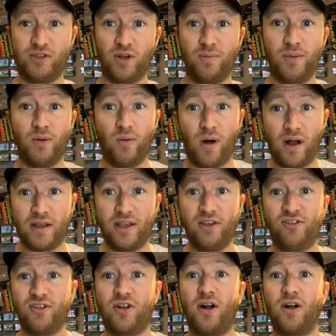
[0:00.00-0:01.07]
So Milwaukee,
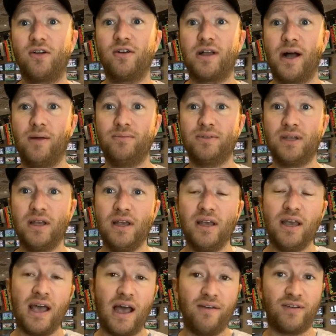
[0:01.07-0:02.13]
Chicago Cubs
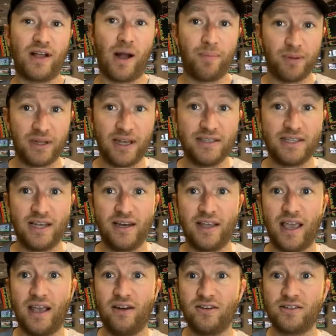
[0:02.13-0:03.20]
have a couple nice
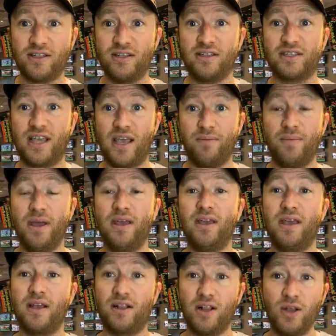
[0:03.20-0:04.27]
indicators in this game,
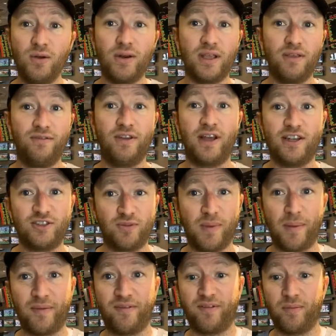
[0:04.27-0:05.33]
including, if you guys
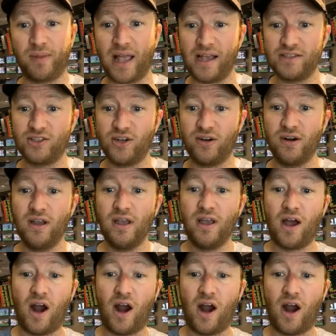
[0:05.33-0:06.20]
remember from last year,